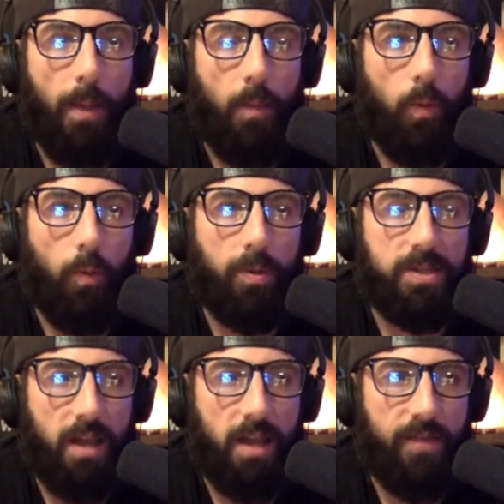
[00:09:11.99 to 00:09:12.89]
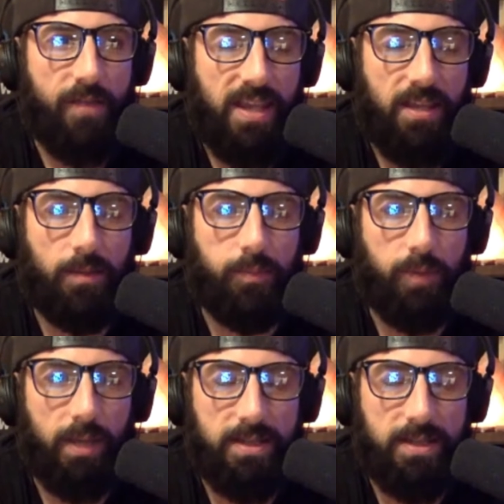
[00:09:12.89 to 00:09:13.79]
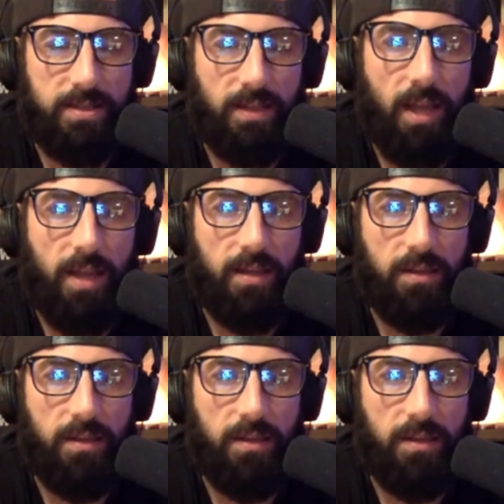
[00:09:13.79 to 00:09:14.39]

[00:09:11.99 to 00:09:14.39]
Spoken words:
and what was kind of that healing process like?